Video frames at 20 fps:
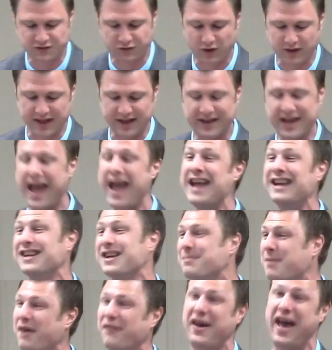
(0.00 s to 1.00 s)
For the
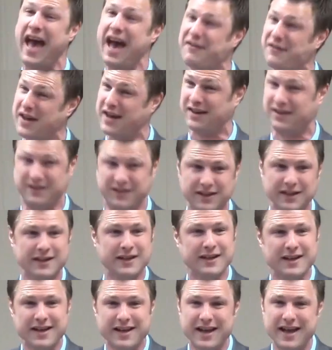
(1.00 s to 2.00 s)
kingdom of heaven
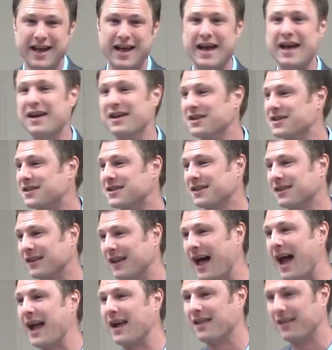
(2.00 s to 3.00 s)
is
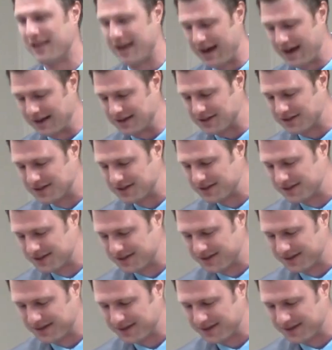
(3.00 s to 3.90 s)
like this.